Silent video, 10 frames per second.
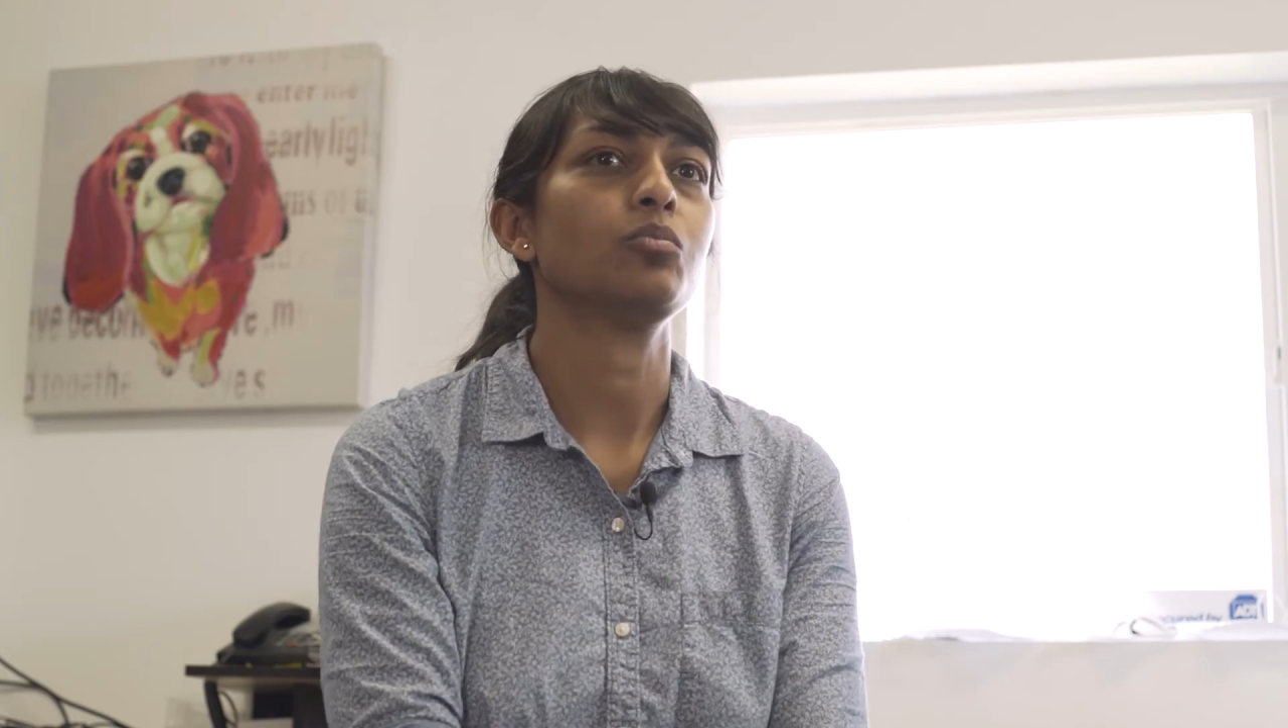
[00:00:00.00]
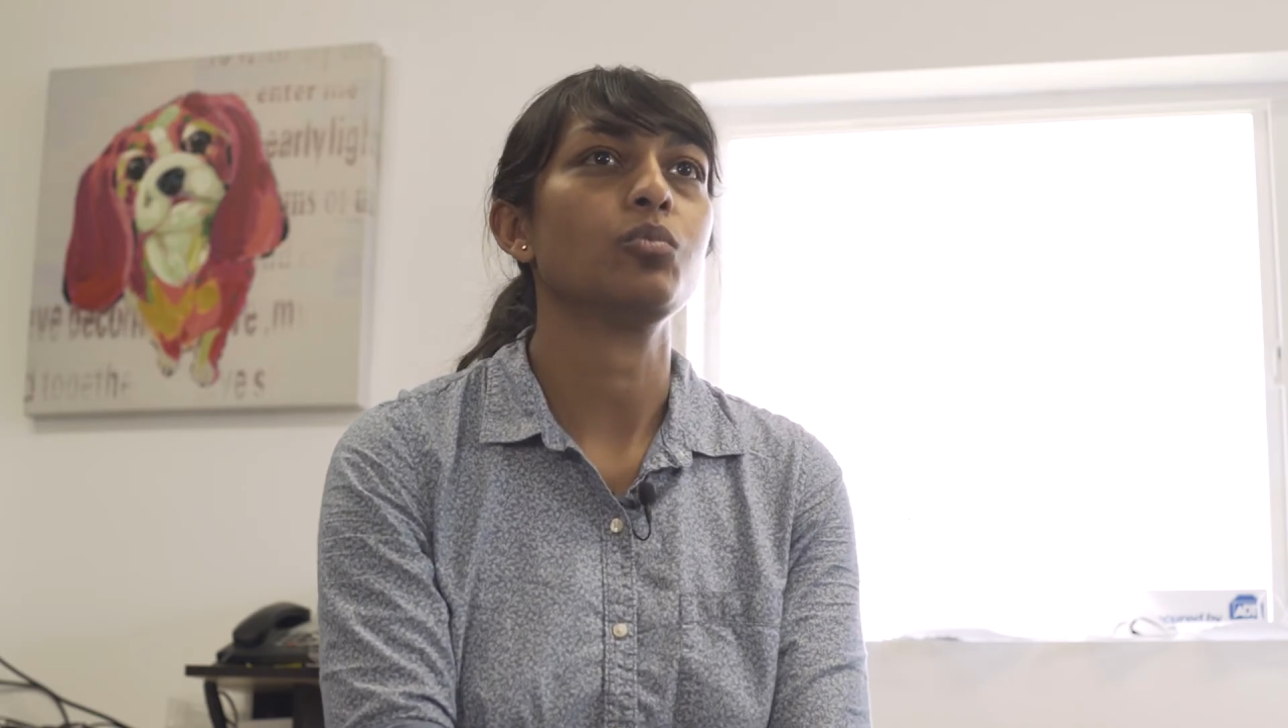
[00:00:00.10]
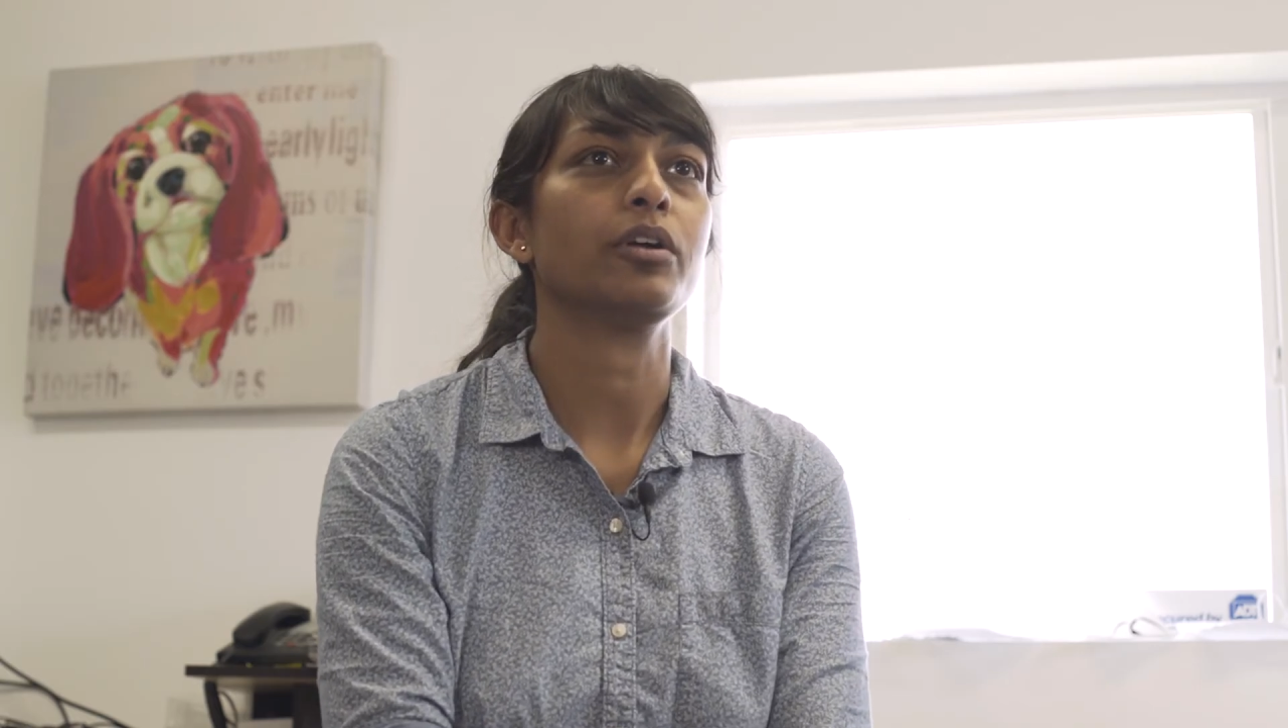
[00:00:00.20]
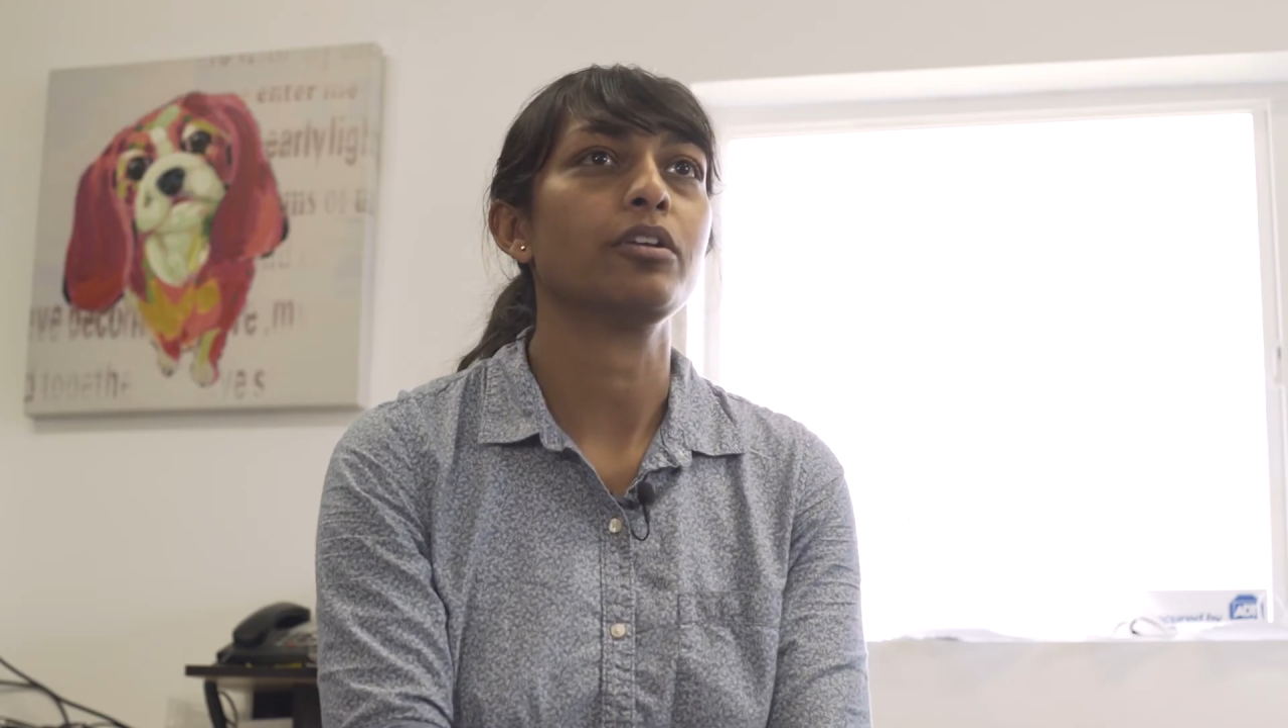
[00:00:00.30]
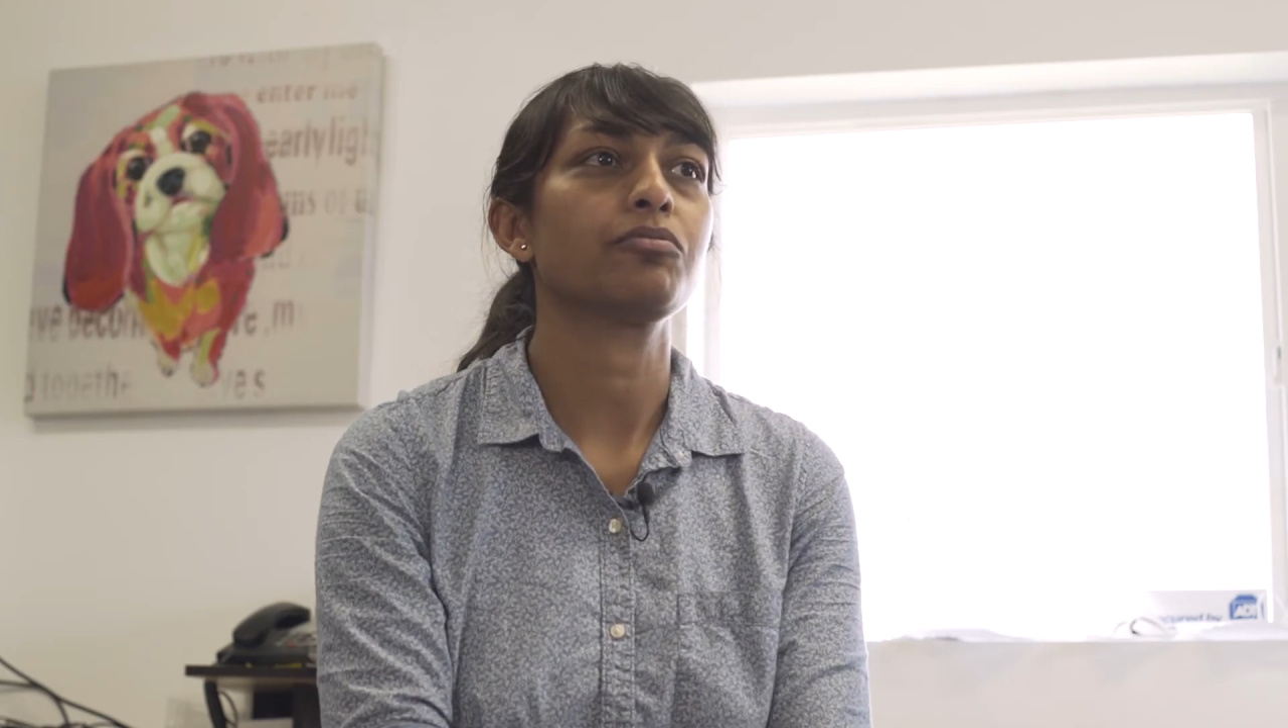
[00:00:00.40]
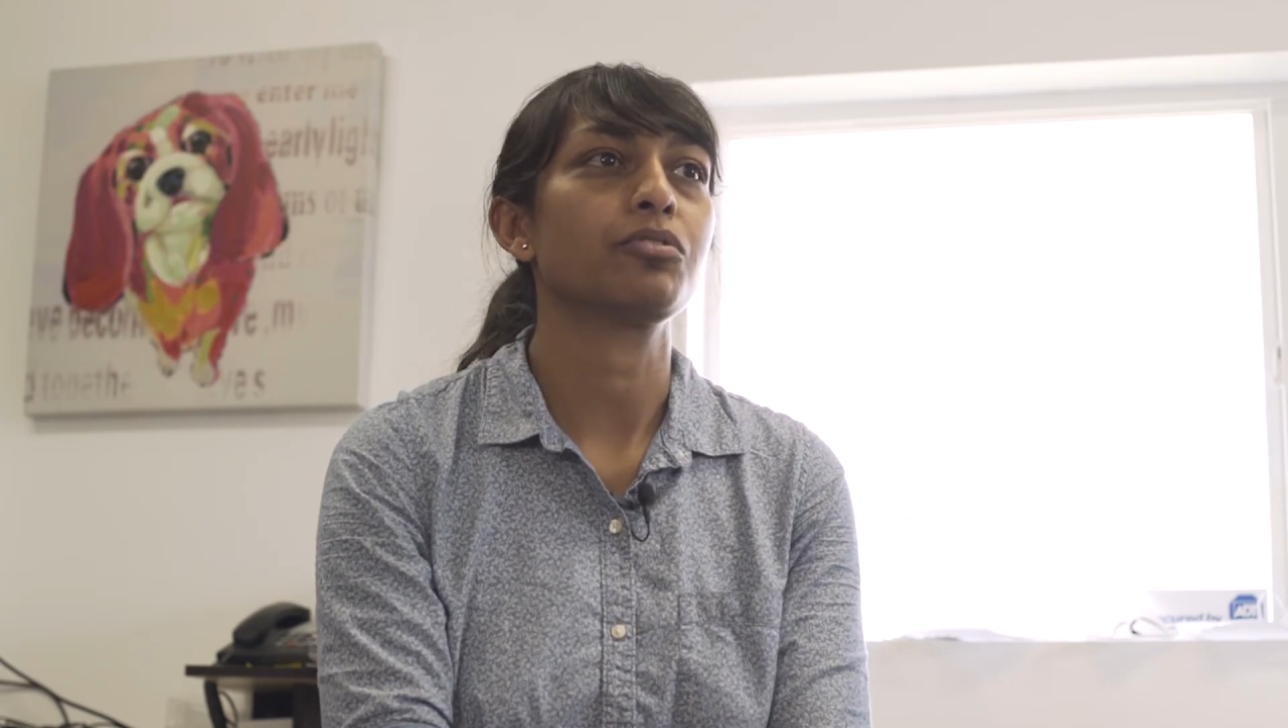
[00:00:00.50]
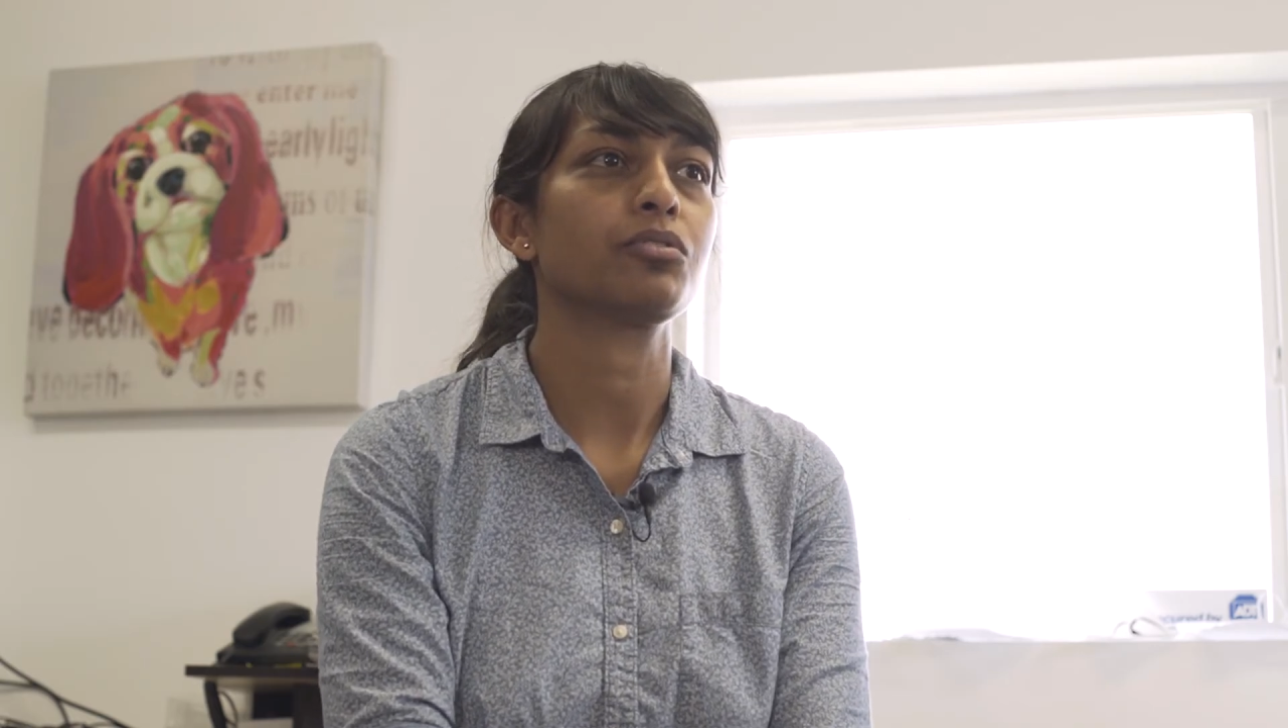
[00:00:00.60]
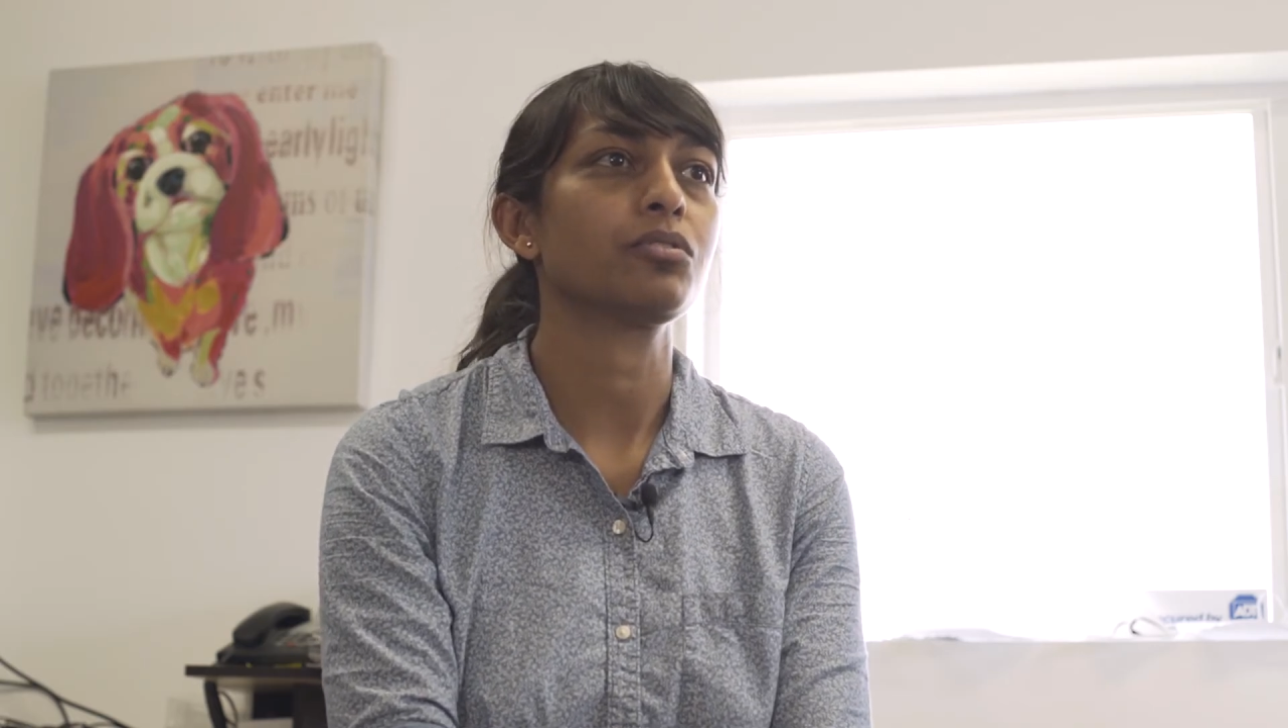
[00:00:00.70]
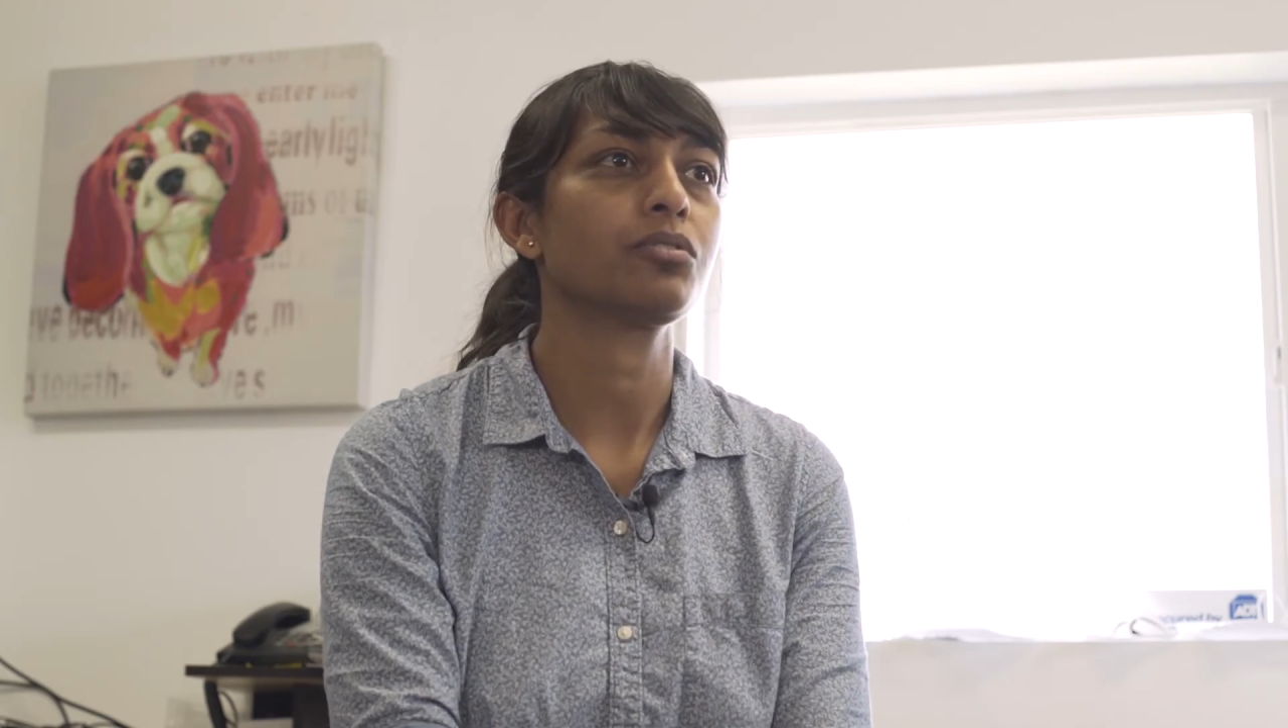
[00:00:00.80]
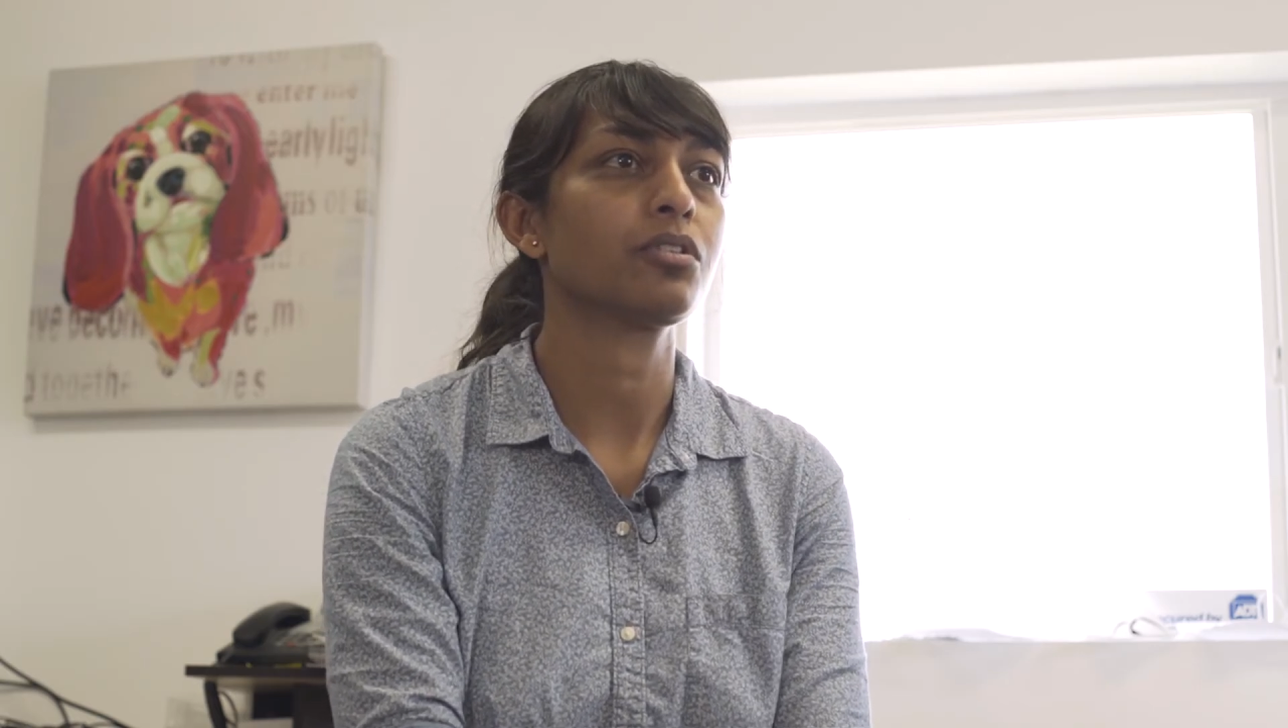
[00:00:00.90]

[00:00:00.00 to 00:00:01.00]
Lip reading: waiting for